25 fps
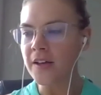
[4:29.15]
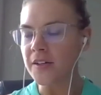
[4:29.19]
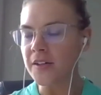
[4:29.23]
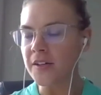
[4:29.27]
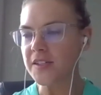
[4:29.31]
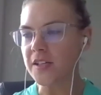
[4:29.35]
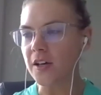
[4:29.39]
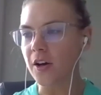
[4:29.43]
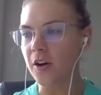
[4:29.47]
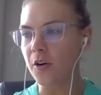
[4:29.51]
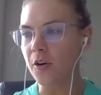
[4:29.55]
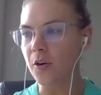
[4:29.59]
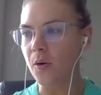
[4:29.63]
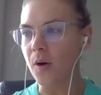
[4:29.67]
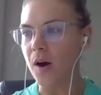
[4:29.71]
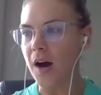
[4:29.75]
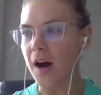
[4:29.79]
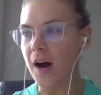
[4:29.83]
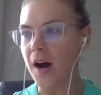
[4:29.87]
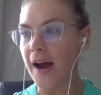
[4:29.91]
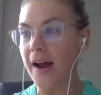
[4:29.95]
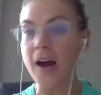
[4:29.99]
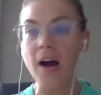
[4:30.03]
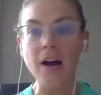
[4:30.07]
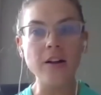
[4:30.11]
So
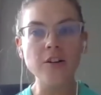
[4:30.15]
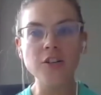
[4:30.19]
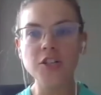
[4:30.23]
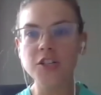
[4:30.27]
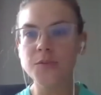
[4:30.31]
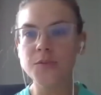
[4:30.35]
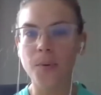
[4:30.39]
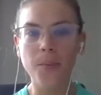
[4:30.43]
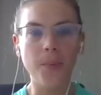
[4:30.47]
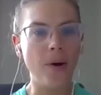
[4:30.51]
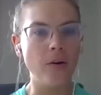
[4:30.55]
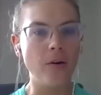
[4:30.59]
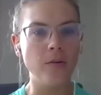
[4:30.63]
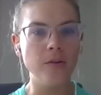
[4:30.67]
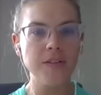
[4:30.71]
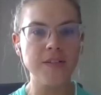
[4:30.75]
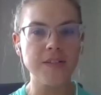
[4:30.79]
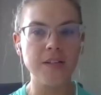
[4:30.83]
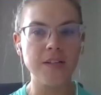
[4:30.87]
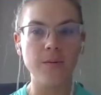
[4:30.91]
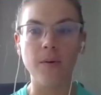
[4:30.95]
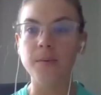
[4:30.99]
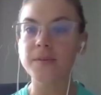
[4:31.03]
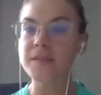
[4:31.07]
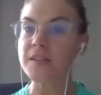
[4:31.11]
I kind of just proposed to
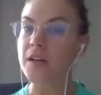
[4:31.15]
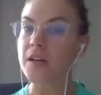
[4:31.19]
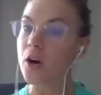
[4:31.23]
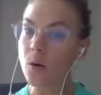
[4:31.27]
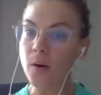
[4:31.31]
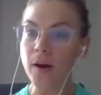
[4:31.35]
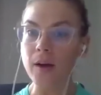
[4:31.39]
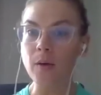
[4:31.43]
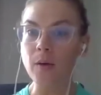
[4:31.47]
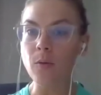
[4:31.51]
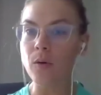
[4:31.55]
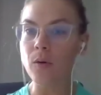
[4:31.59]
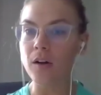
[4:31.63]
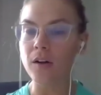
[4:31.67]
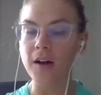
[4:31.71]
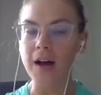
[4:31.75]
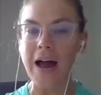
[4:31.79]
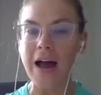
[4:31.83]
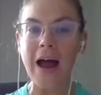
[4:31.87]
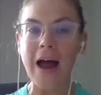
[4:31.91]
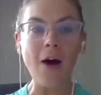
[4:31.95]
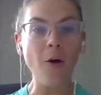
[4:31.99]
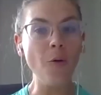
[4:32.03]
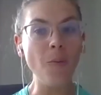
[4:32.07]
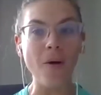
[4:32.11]
him. I said, okay, well,
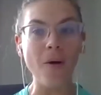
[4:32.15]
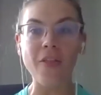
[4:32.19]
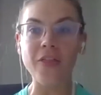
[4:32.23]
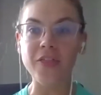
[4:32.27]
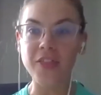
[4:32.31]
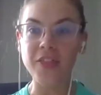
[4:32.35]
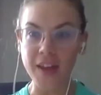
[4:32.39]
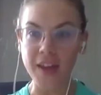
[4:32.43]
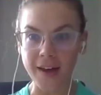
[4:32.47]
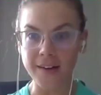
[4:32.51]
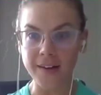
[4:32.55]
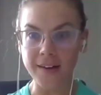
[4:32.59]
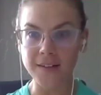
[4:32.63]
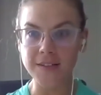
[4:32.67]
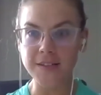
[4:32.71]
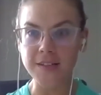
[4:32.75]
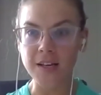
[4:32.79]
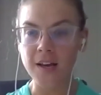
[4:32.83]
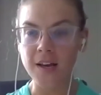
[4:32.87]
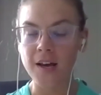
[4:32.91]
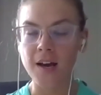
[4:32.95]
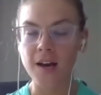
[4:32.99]
how about this?